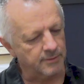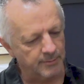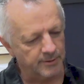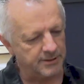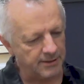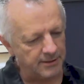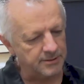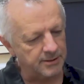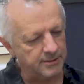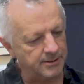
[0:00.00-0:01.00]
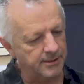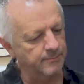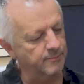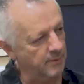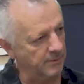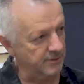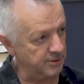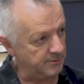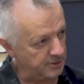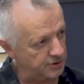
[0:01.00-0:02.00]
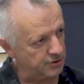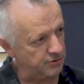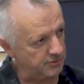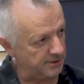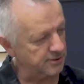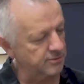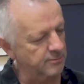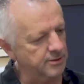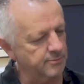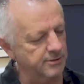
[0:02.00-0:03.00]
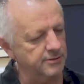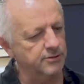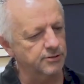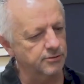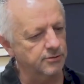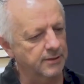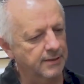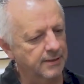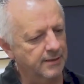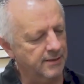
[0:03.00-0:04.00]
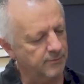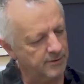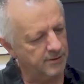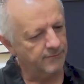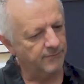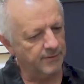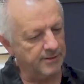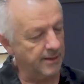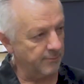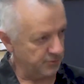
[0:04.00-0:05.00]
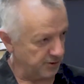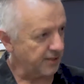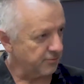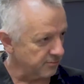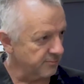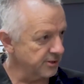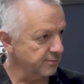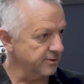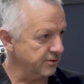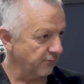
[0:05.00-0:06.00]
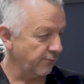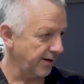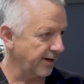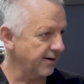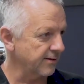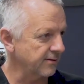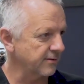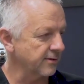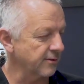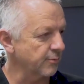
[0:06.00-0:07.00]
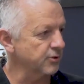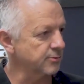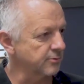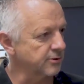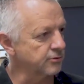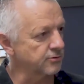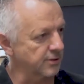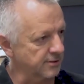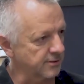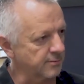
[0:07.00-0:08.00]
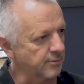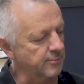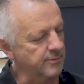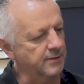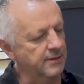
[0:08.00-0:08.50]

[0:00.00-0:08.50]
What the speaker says: MSL is a measurement institute, National Measurement Institute, and we have the most accurate measurements of power that are possible in New Zealand at the moment.